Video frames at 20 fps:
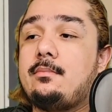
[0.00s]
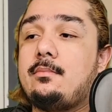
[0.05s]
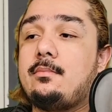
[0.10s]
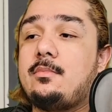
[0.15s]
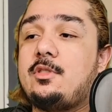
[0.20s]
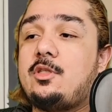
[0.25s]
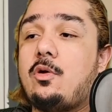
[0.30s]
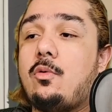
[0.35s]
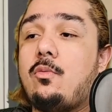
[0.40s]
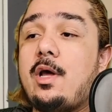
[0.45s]

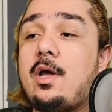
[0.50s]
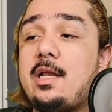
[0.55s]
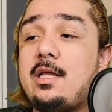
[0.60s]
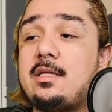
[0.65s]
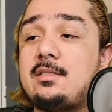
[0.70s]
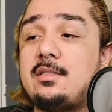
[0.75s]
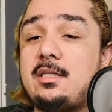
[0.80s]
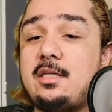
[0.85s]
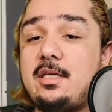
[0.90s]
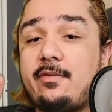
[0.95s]
So what
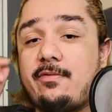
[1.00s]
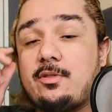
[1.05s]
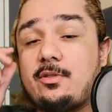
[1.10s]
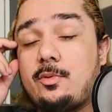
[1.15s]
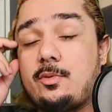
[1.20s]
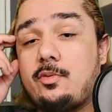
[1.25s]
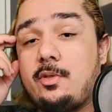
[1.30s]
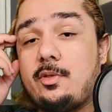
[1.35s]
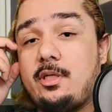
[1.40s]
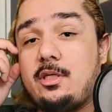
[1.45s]
is the difference
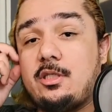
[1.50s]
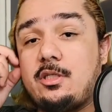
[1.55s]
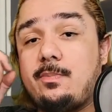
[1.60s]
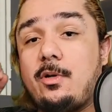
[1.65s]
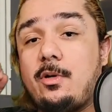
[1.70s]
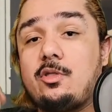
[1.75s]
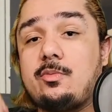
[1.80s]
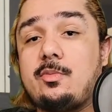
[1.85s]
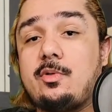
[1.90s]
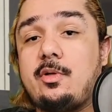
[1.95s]
between
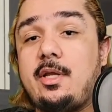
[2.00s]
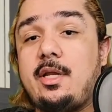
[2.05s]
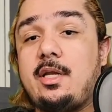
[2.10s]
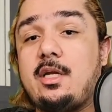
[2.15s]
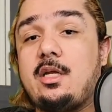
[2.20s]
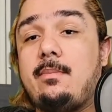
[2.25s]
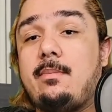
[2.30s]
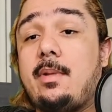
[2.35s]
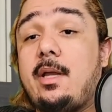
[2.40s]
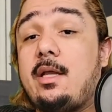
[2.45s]
disposable
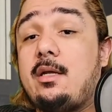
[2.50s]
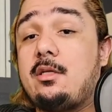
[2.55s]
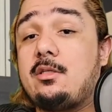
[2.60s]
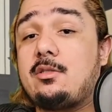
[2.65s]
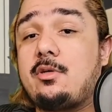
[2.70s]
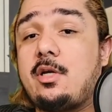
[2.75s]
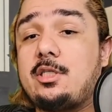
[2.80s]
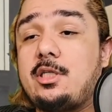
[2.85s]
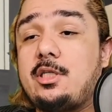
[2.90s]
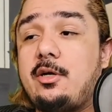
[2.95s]
income and
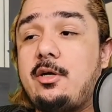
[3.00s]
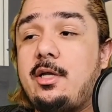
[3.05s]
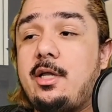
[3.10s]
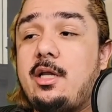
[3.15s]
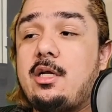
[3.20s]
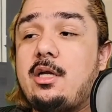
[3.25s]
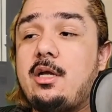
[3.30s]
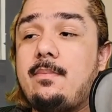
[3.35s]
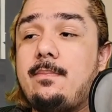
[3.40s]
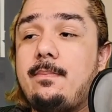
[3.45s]
discretionary
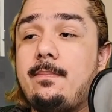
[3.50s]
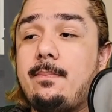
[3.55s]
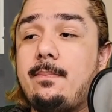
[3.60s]
income?